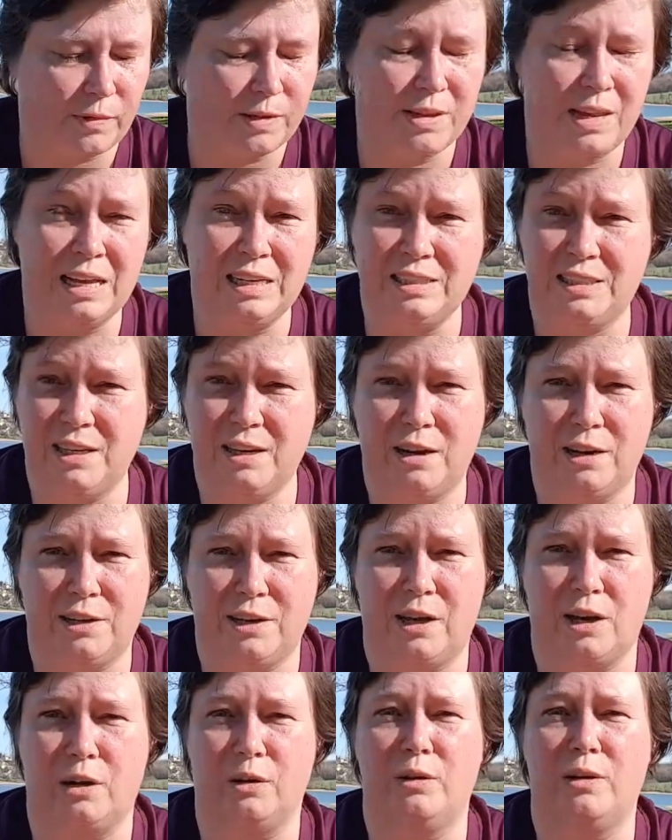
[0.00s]
Next thing I
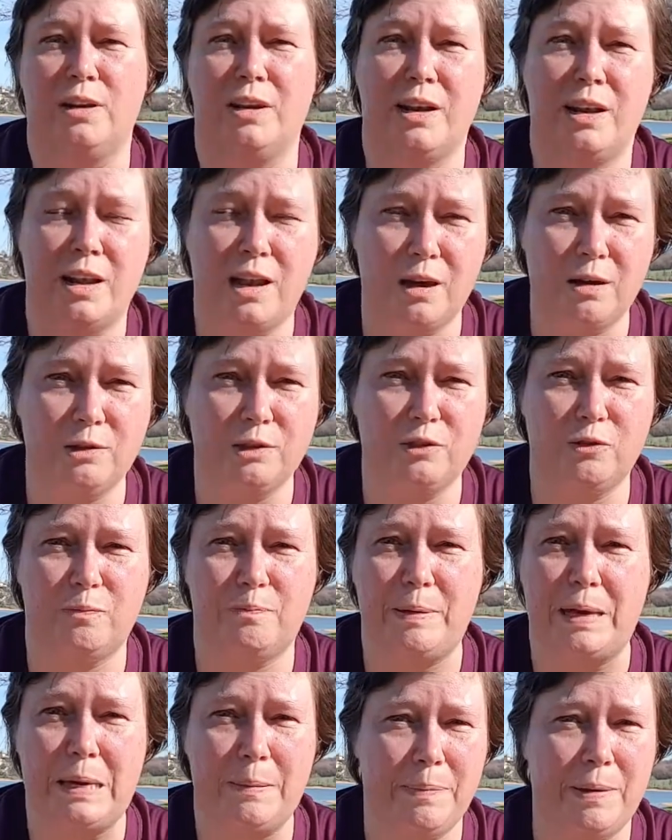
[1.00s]
know, loads
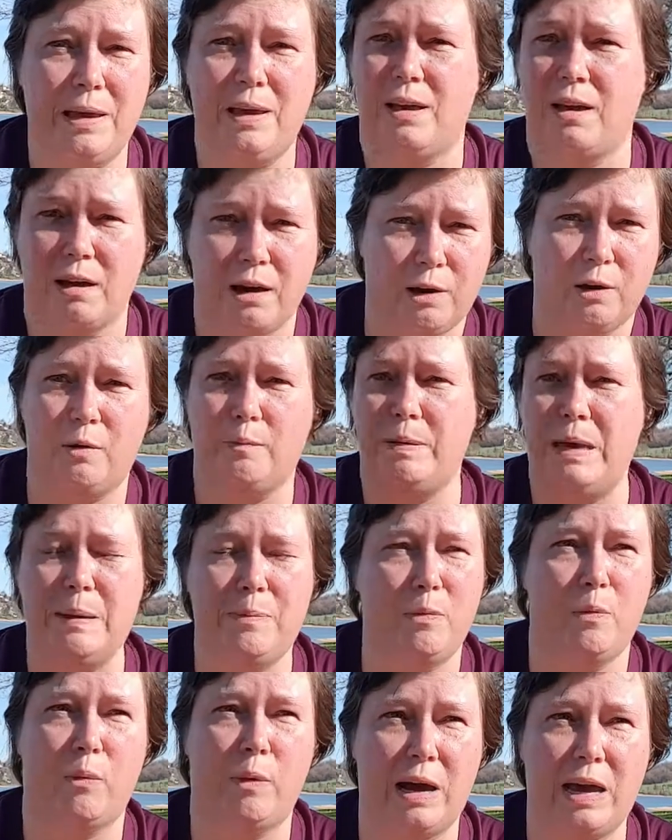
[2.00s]
of beeping going on,
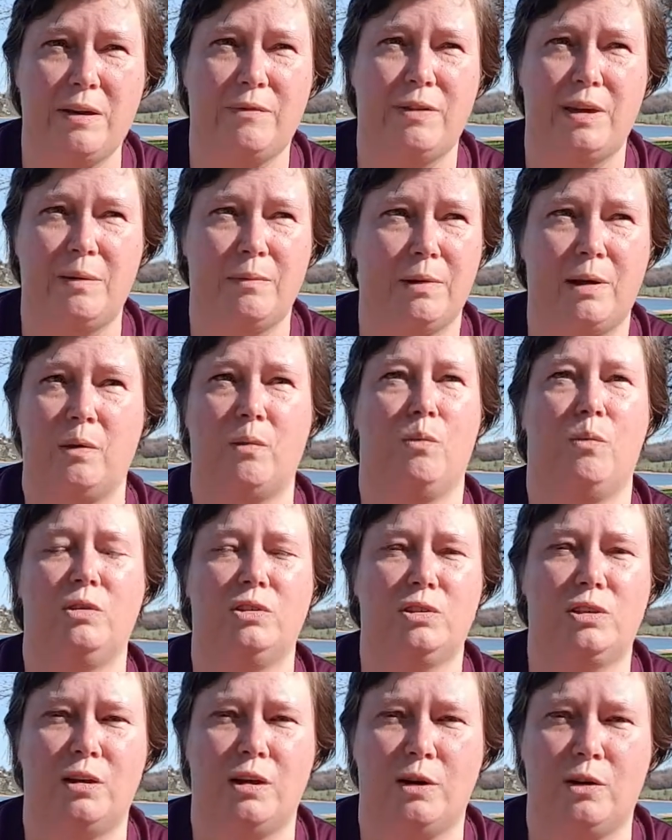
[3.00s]
people waving. I'm like,
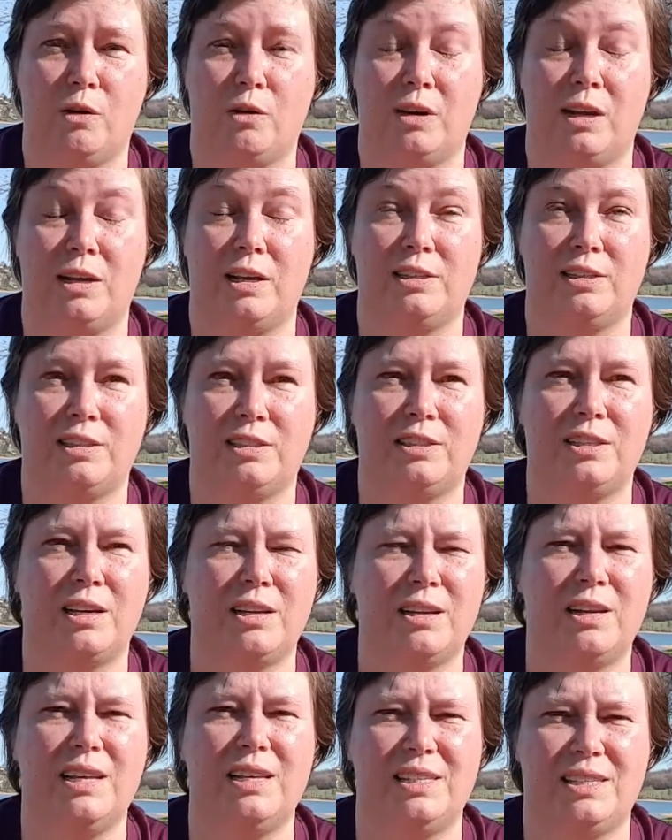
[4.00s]
what's going on? And I
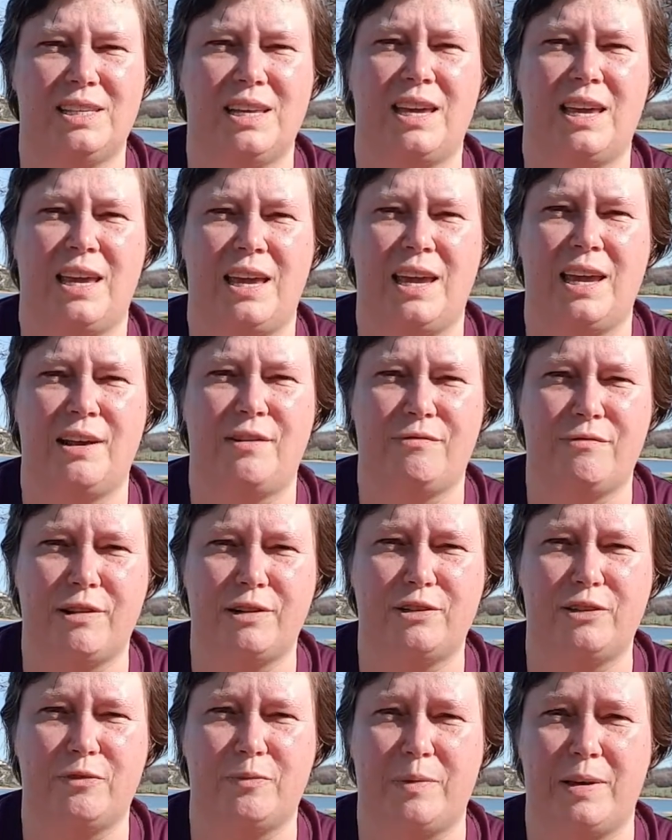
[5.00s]
suddenly see in
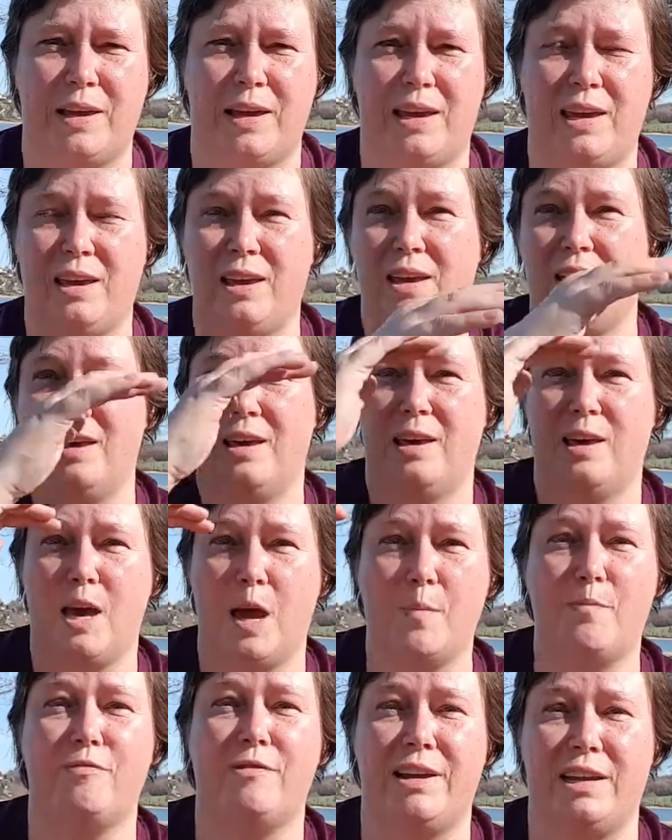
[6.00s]
front of me
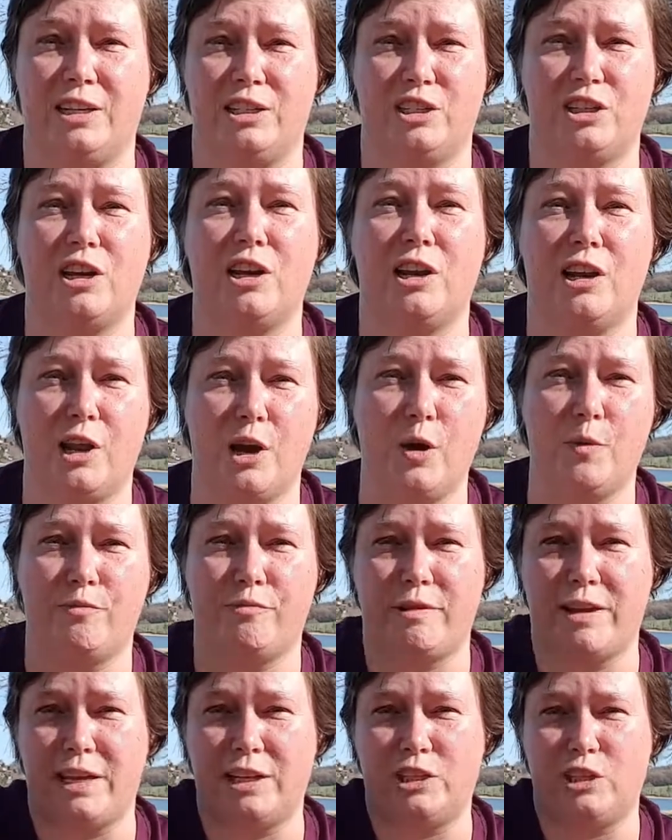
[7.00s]
a bridge, low
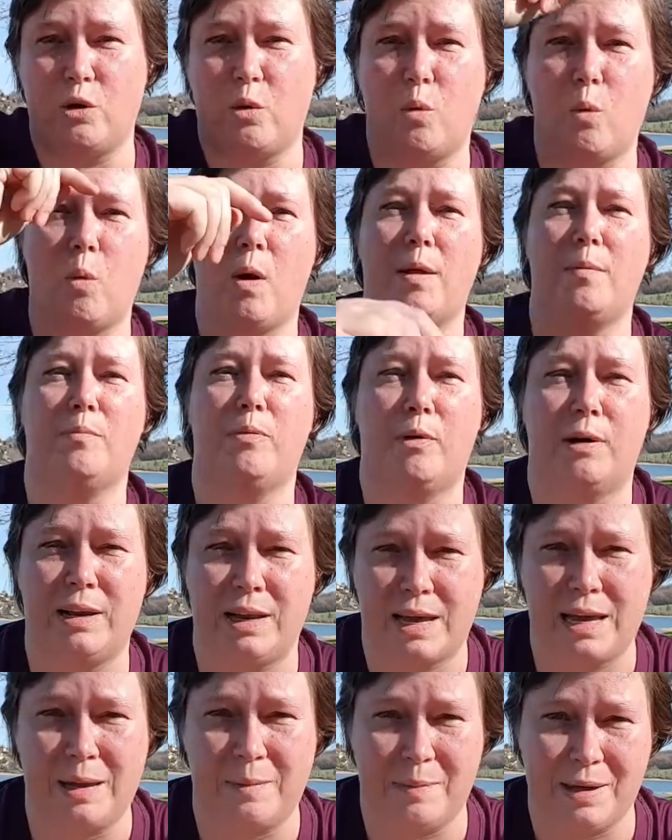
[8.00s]
bridge,
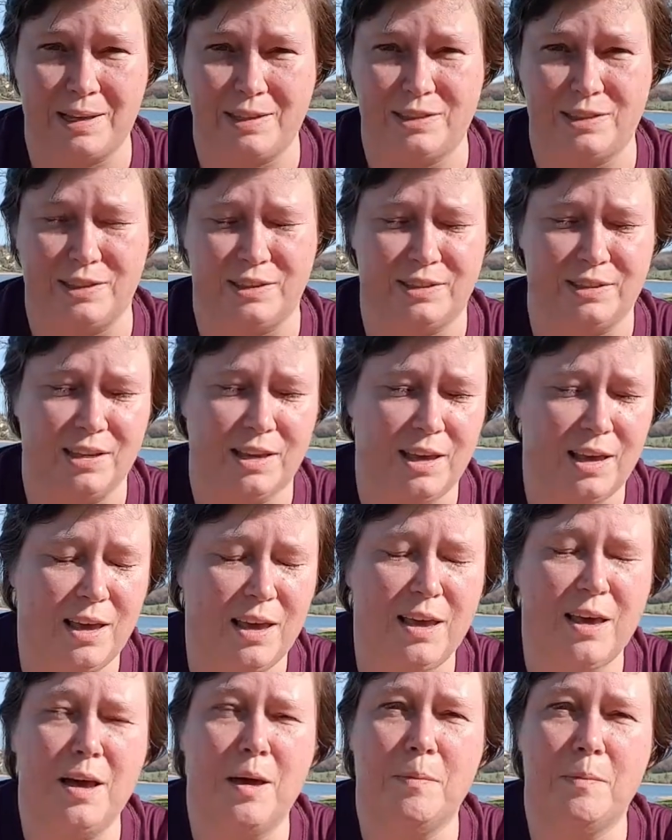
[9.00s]
1.8 metres.
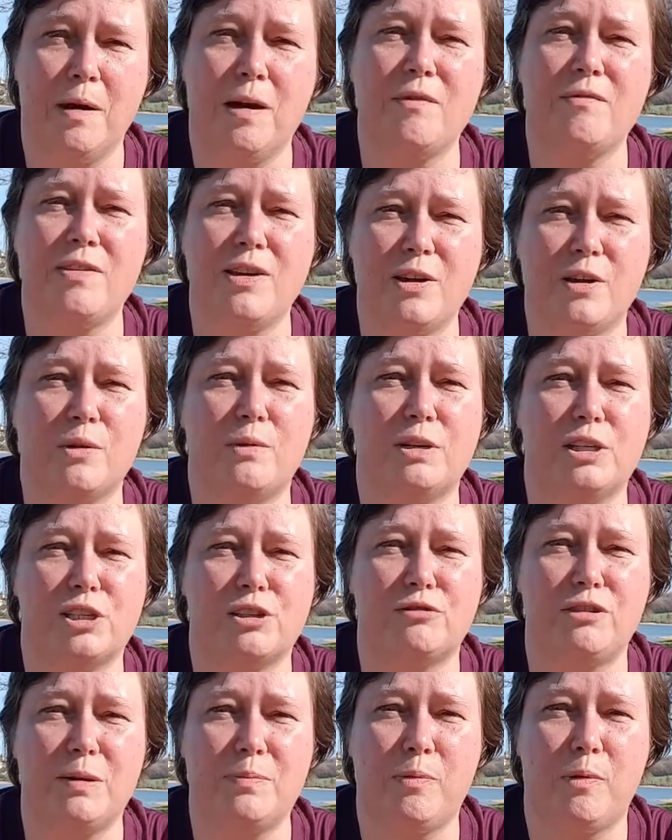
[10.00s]
My vehicle is
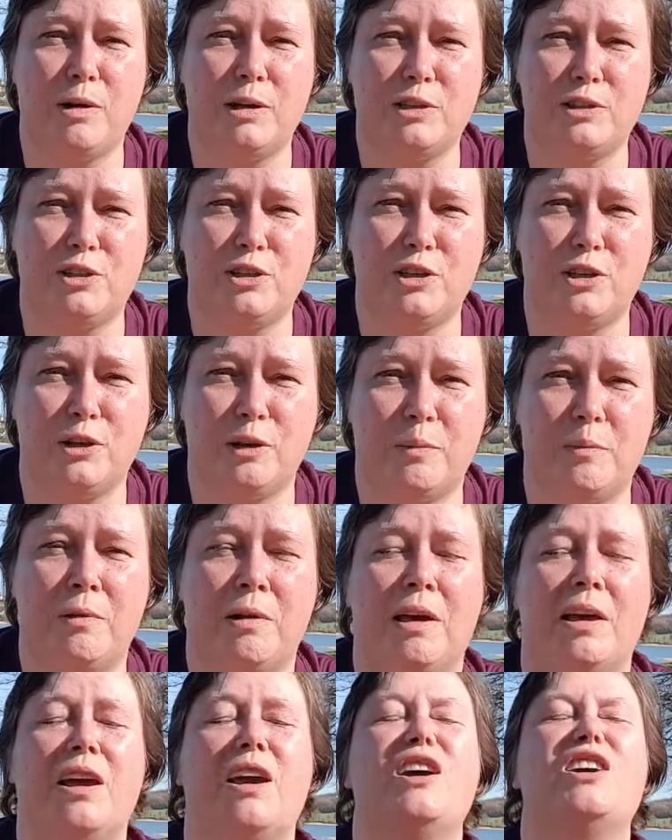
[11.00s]
3.2. I'm
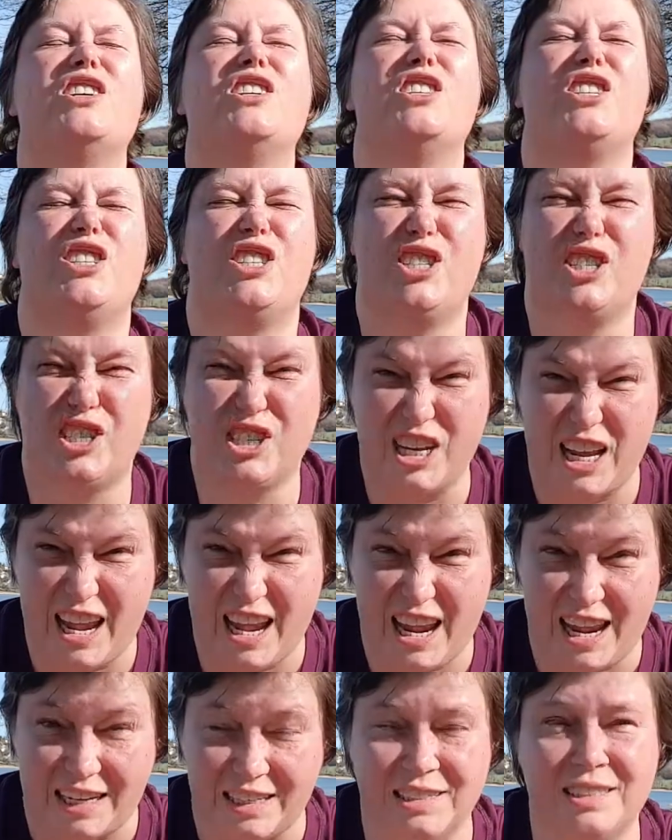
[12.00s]
like,
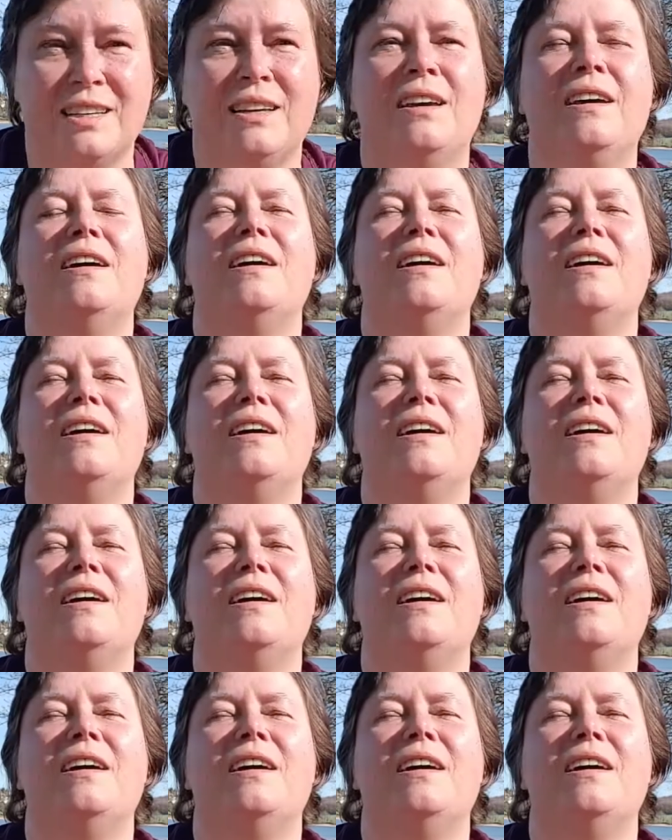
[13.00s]
shit.